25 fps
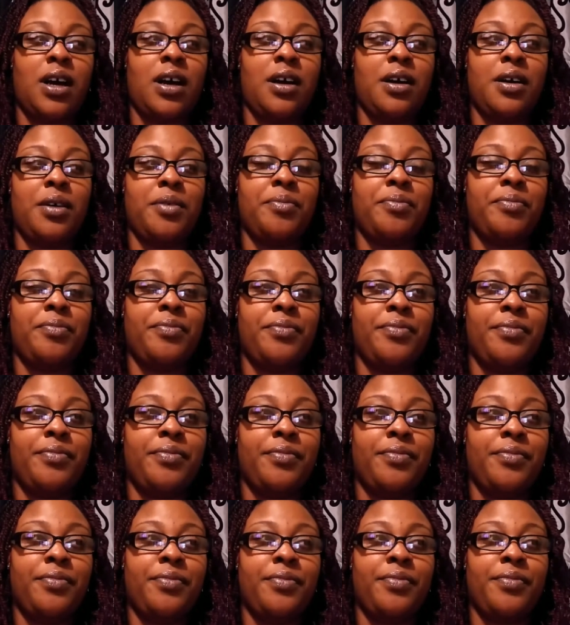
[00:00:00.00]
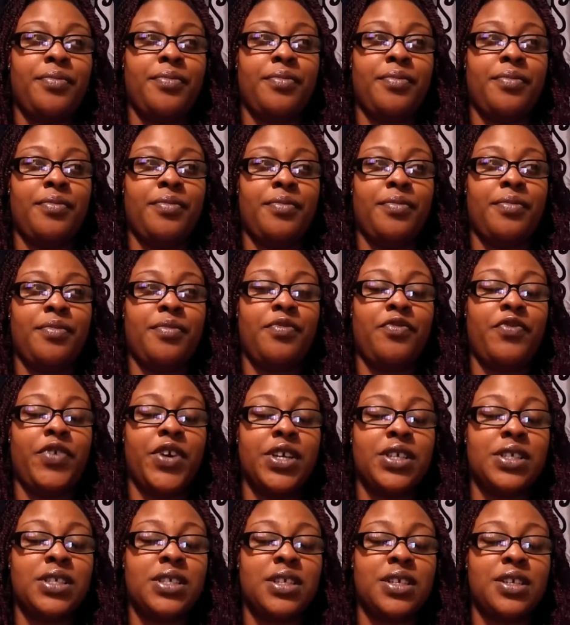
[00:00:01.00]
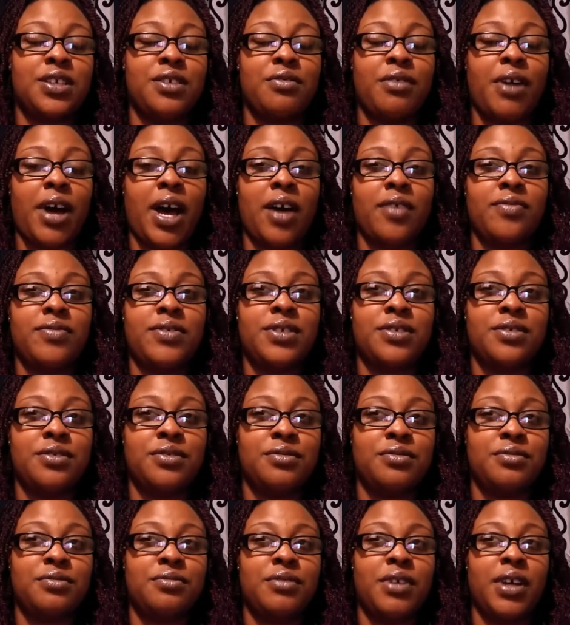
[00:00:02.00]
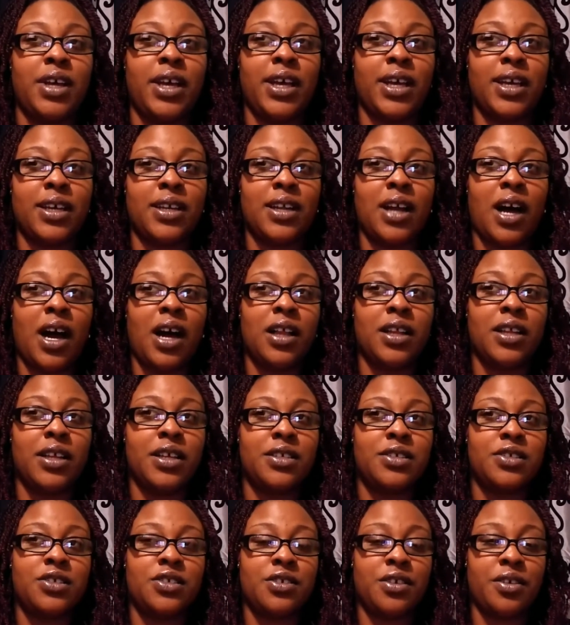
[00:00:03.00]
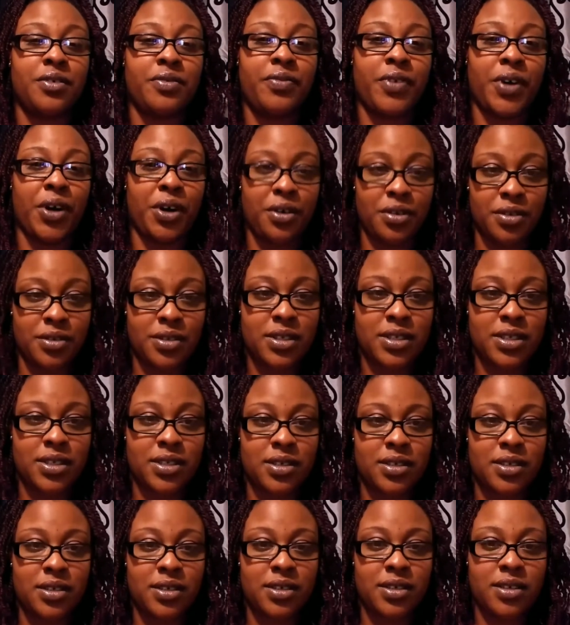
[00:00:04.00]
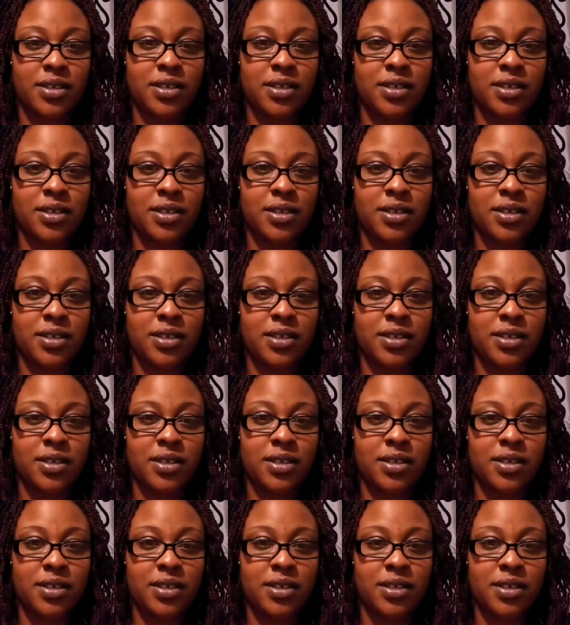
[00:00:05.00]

Um, Firstly, you have to acknowledge your faults.